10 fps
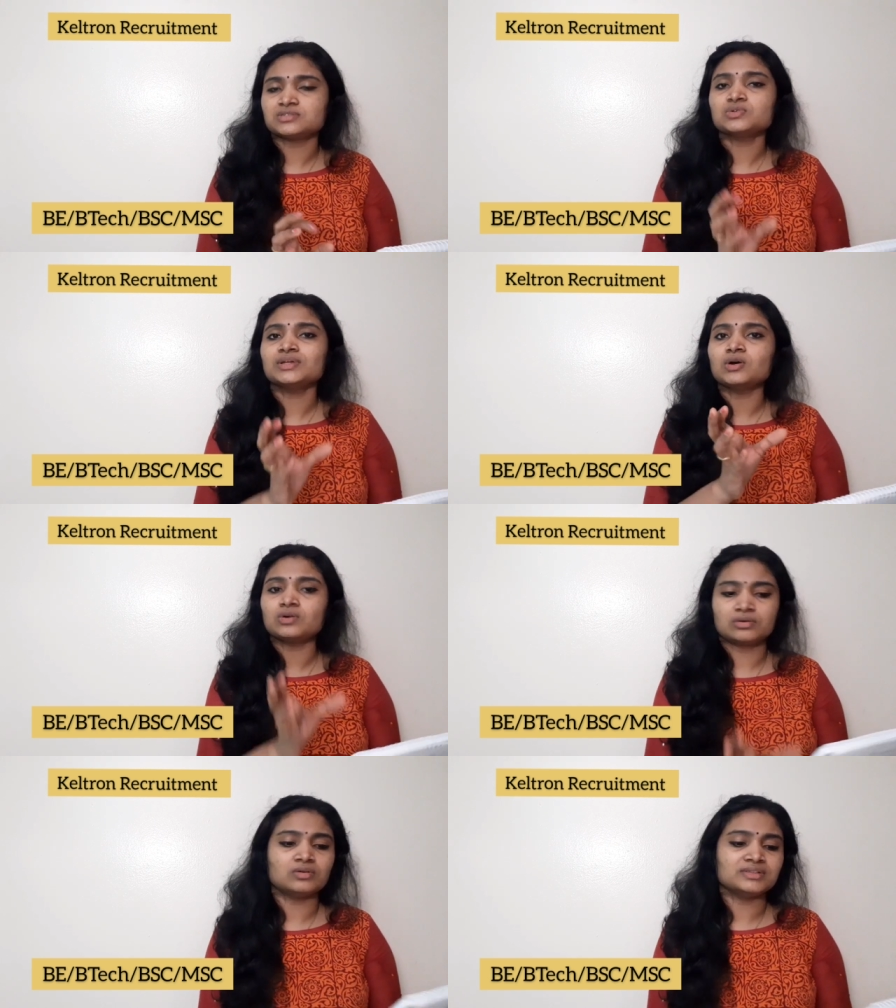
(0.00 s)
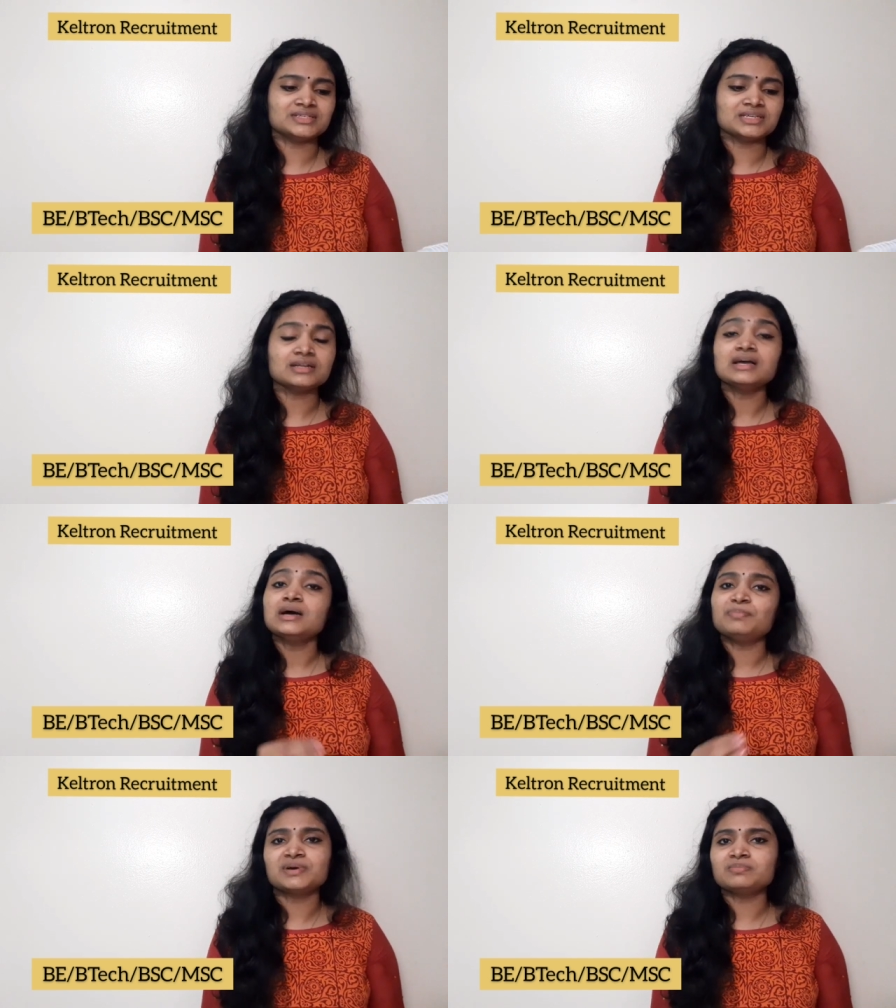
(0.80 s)
So here all these are
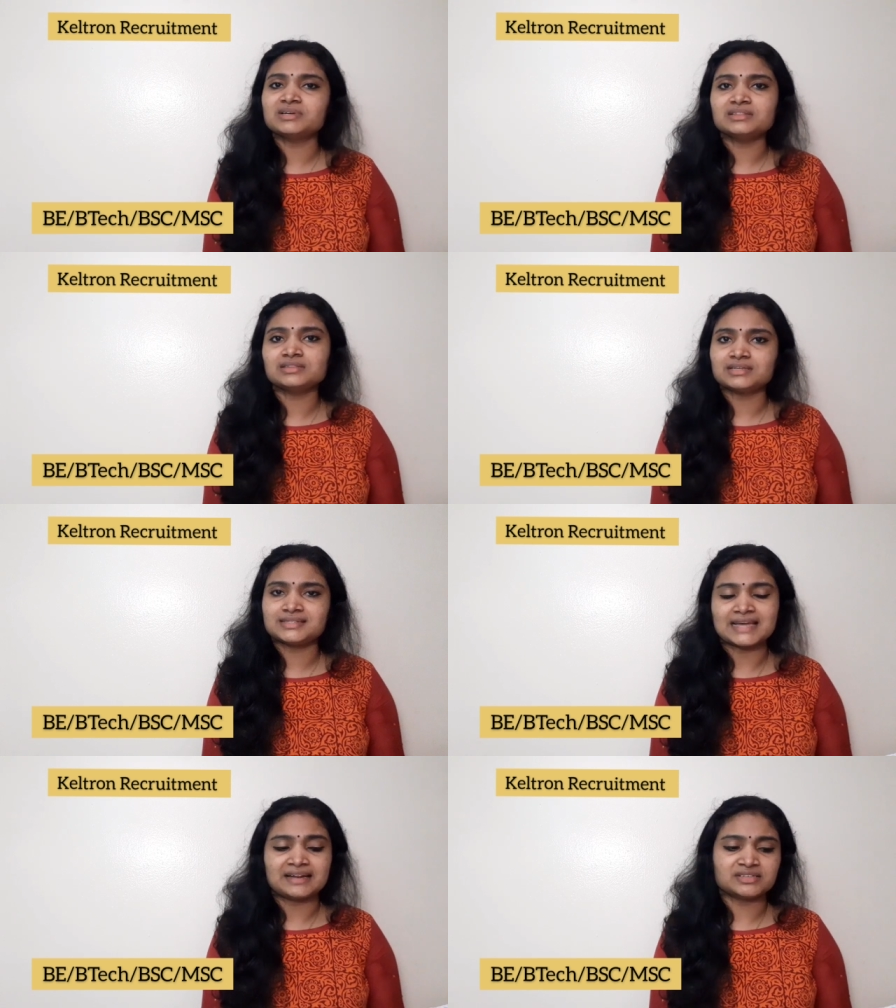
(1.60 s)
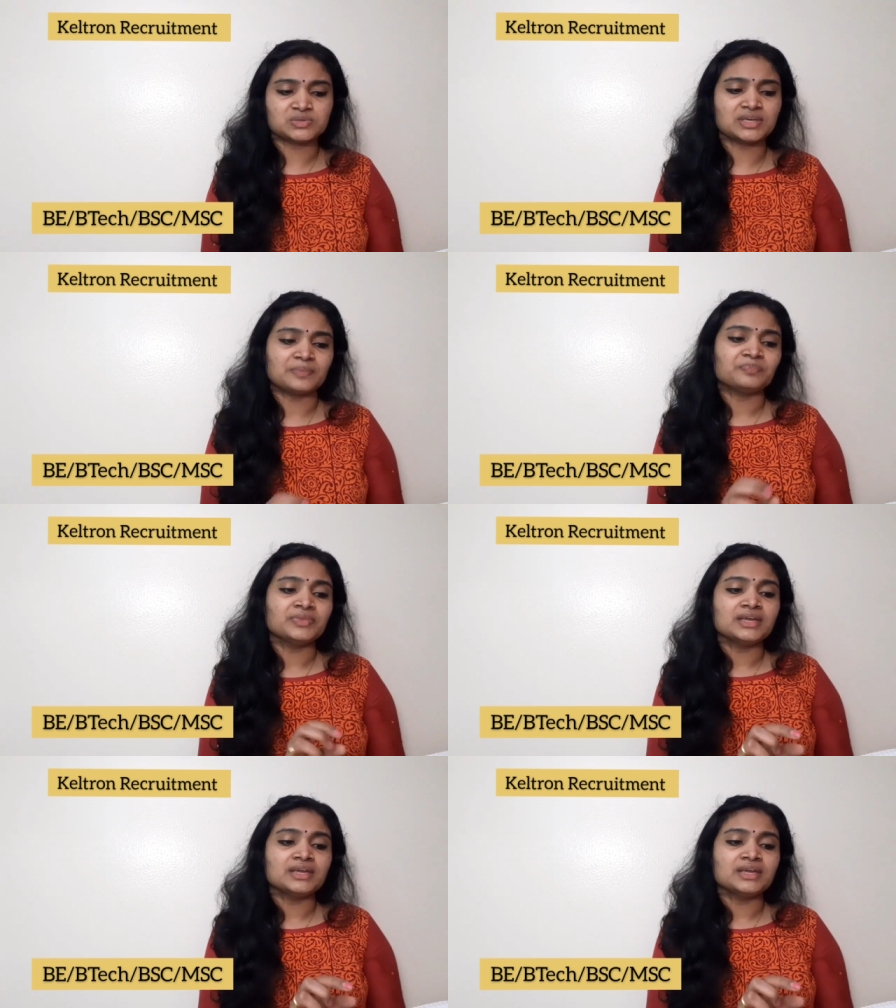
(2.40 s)
per month salaries. Okay.